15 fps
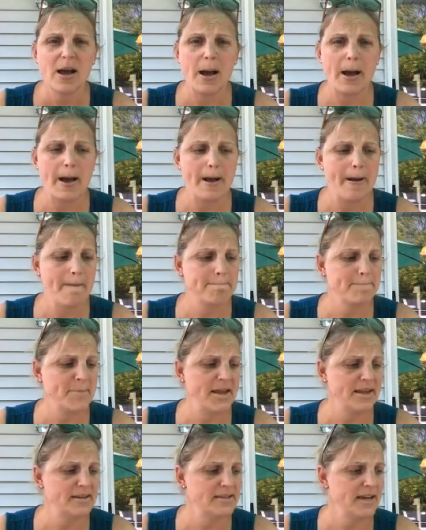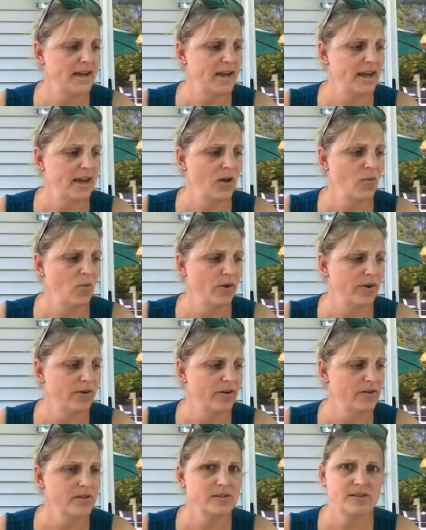And I
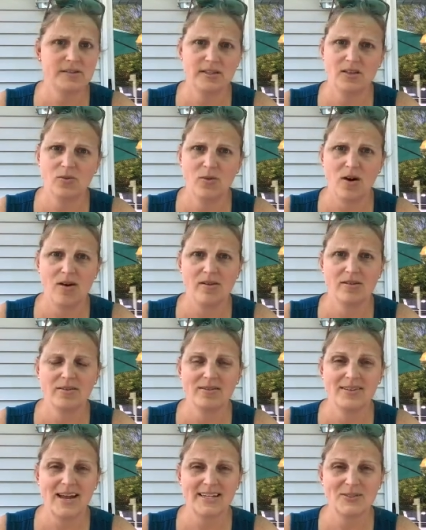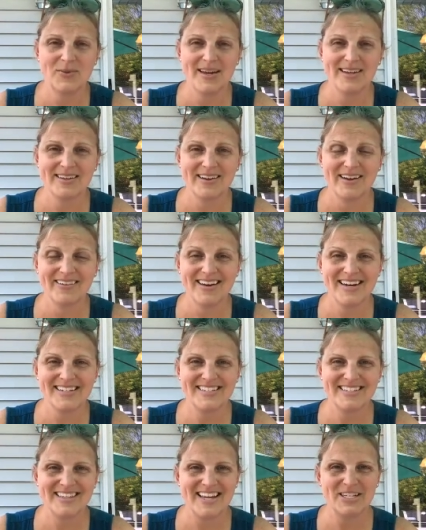will see you all next week. All
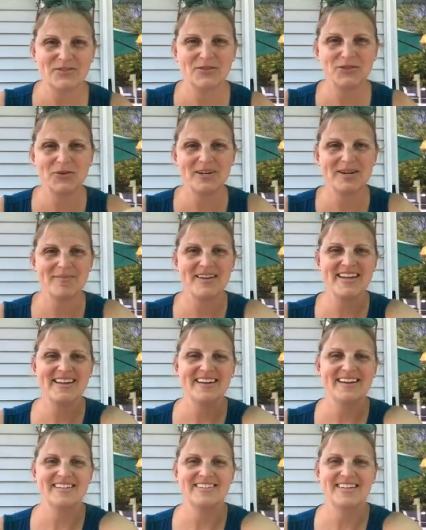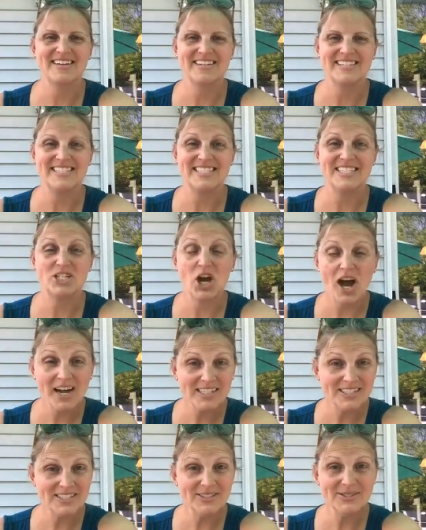right, thanks for joining me. I'll
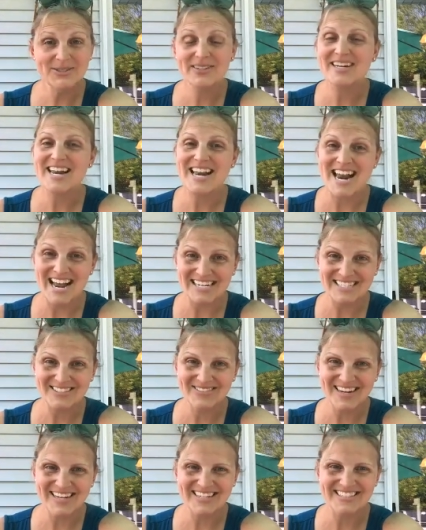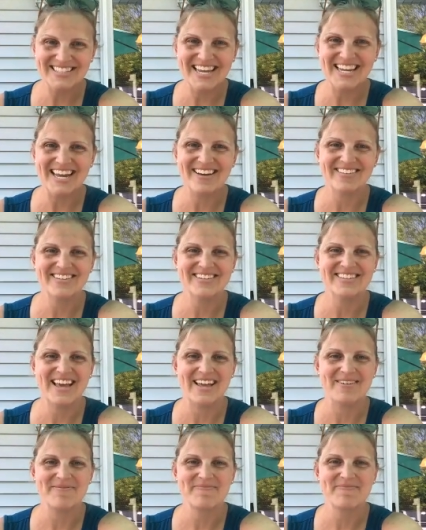talk to you next week. Take care till
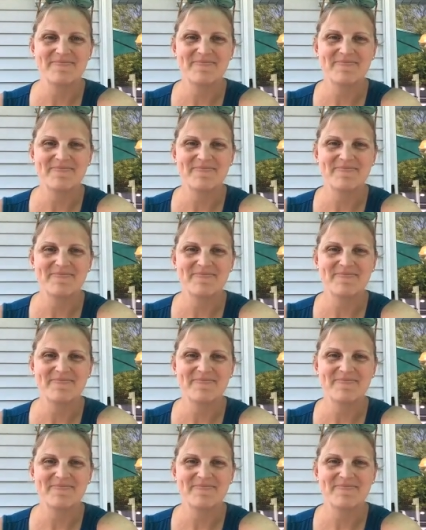then.